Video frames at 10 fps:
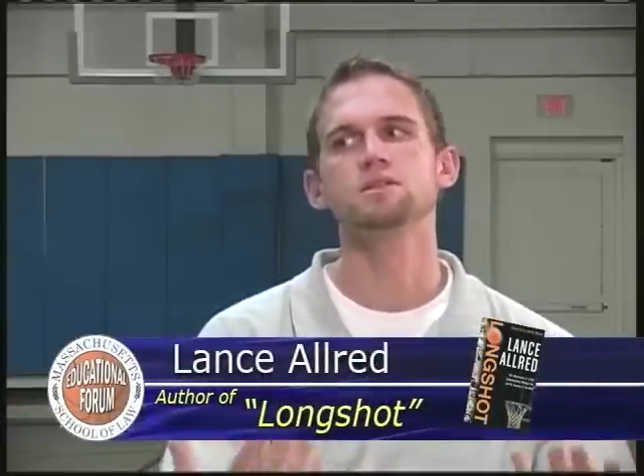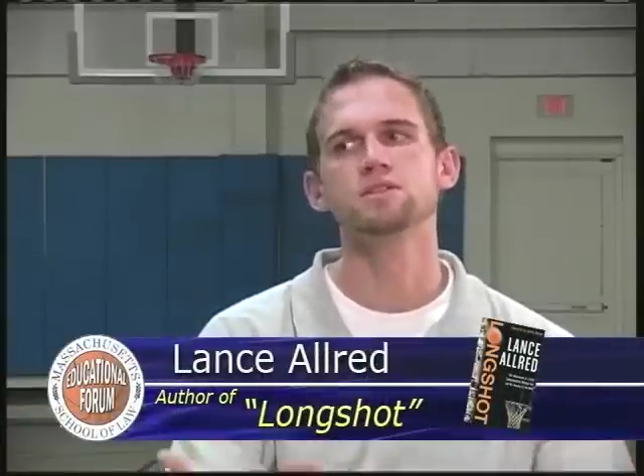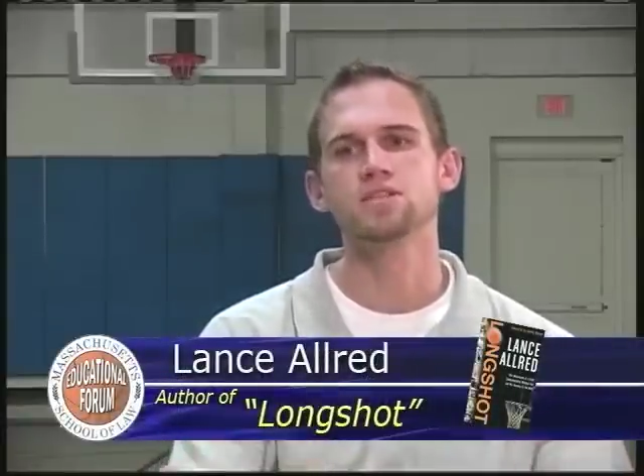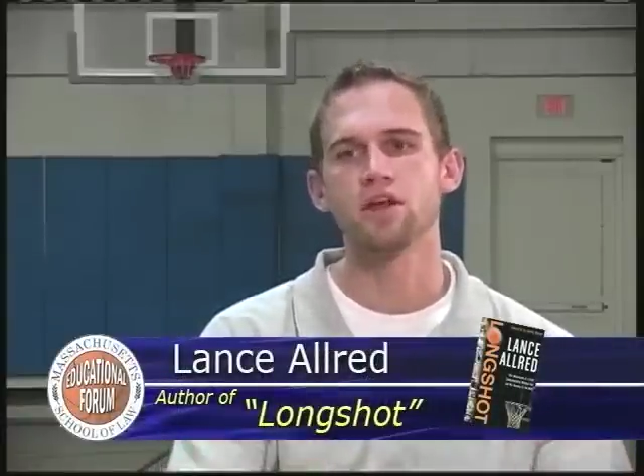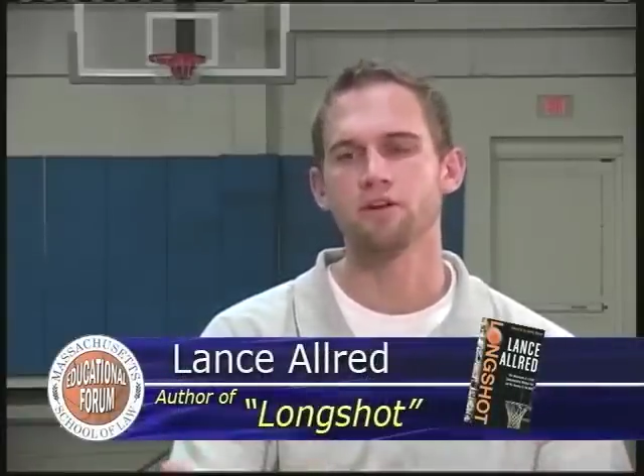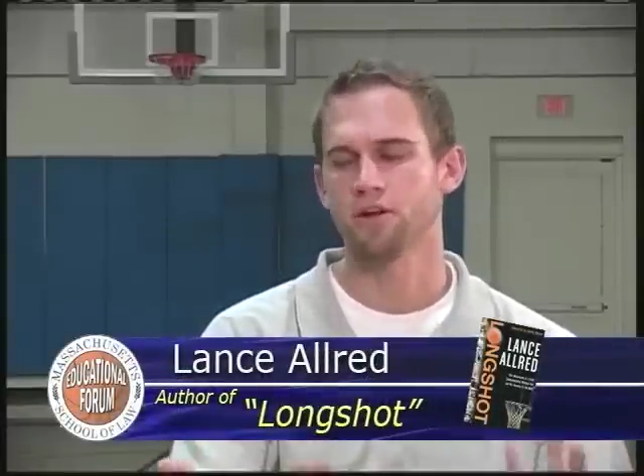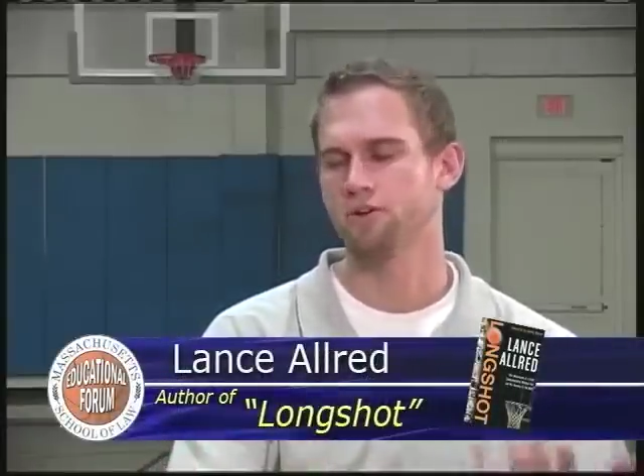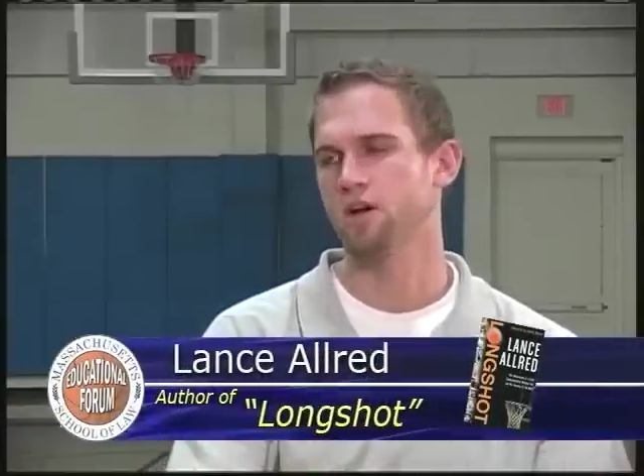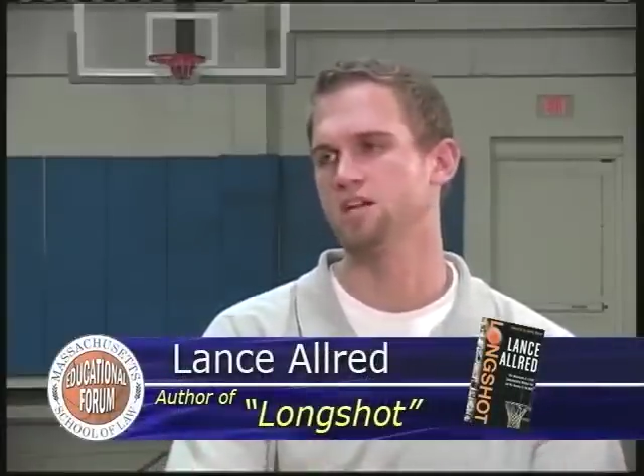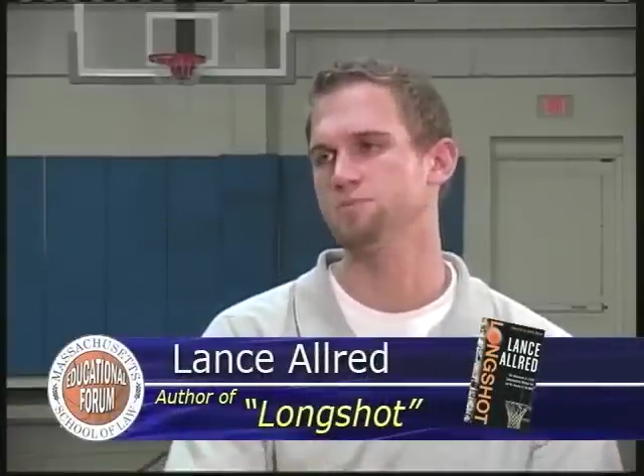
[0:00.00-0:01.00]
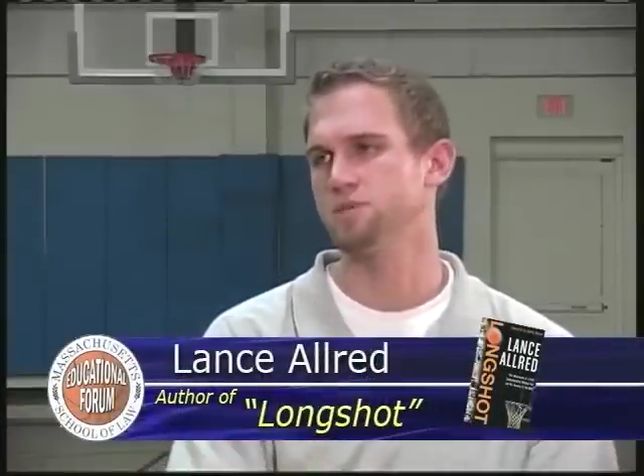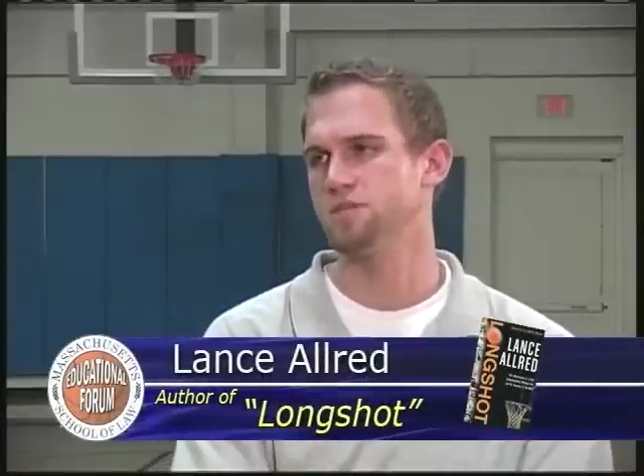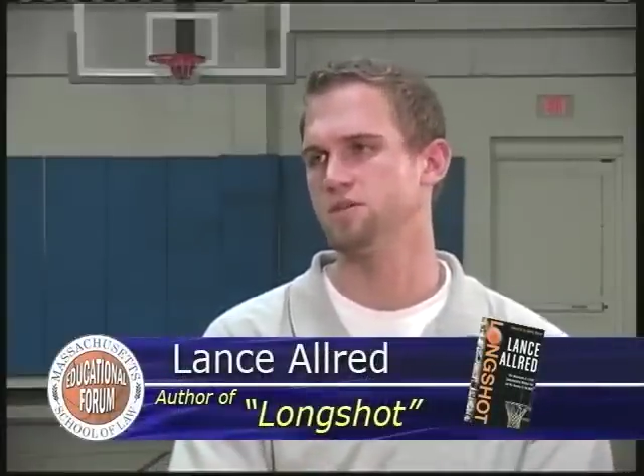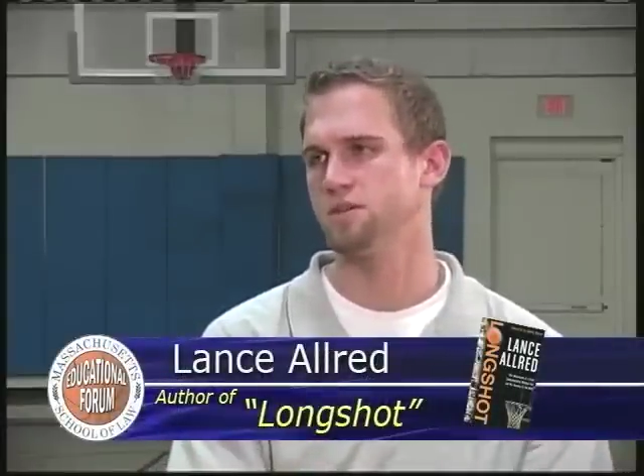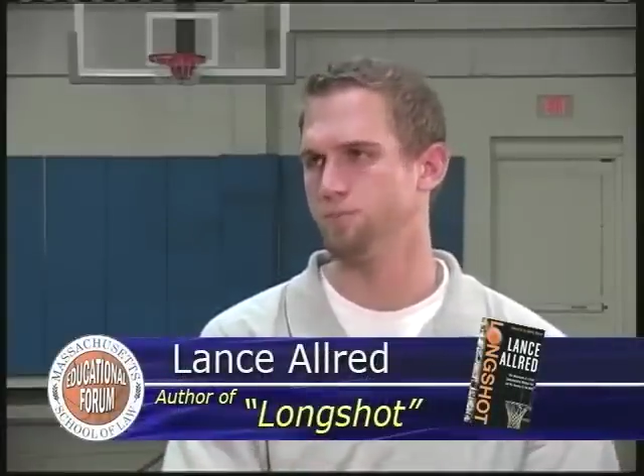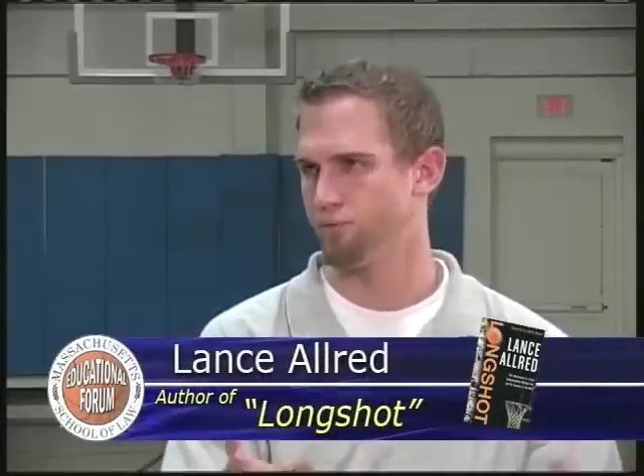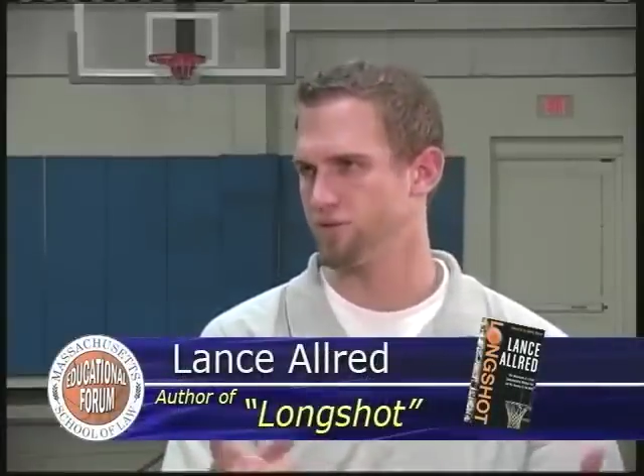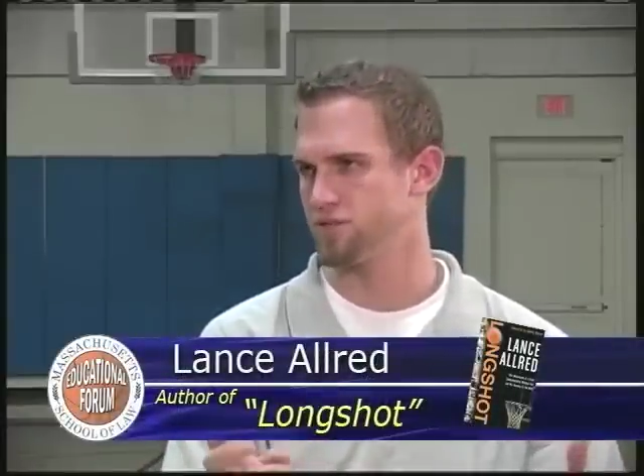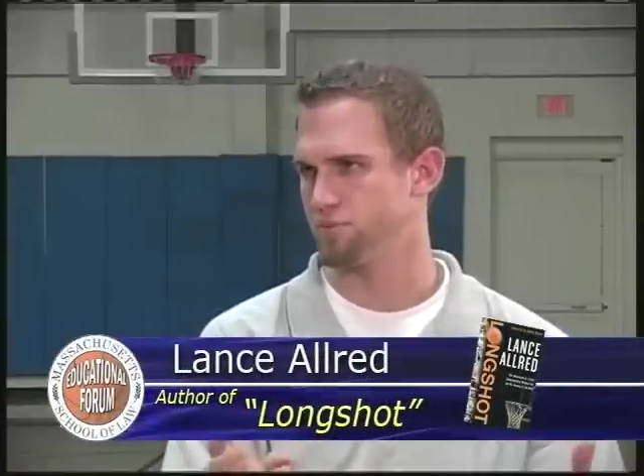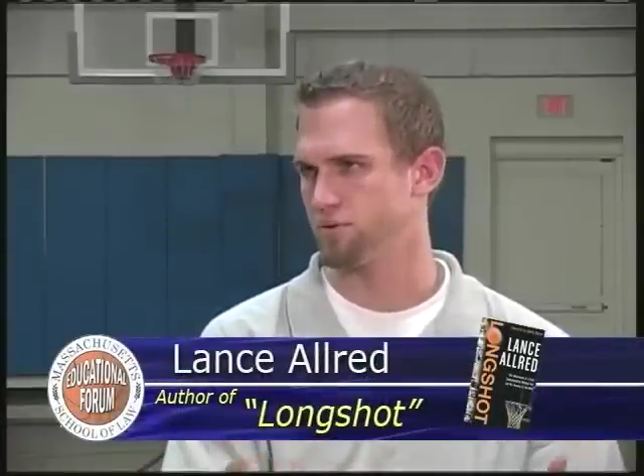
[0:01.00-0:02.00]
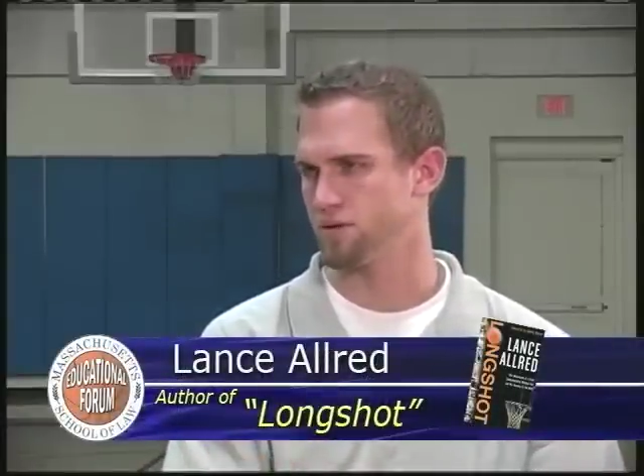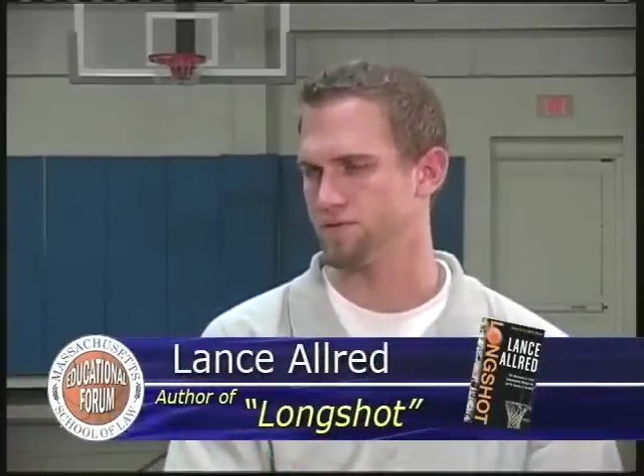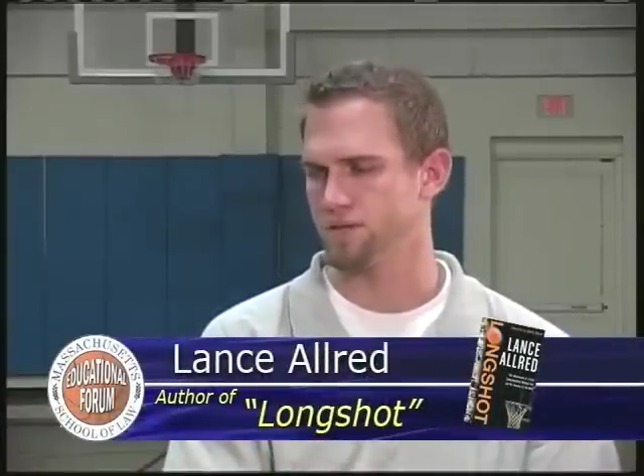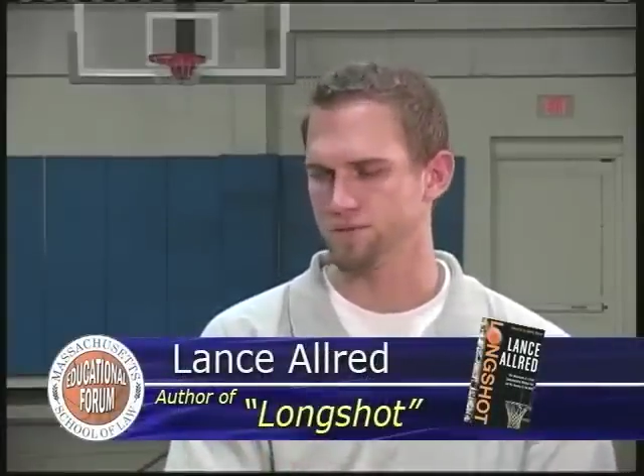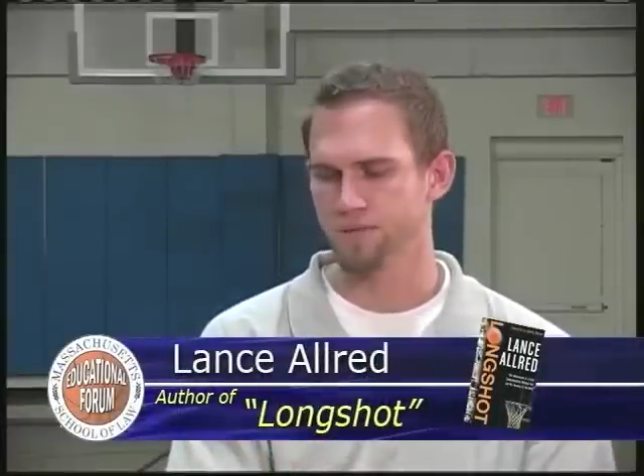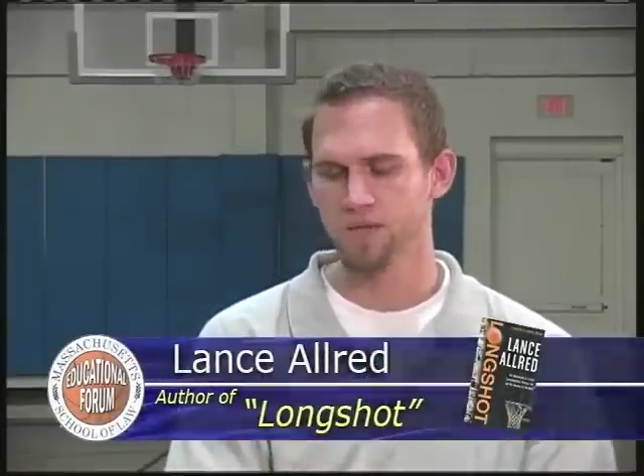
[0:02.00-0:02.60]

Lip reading: sharing her husband to the principle of it.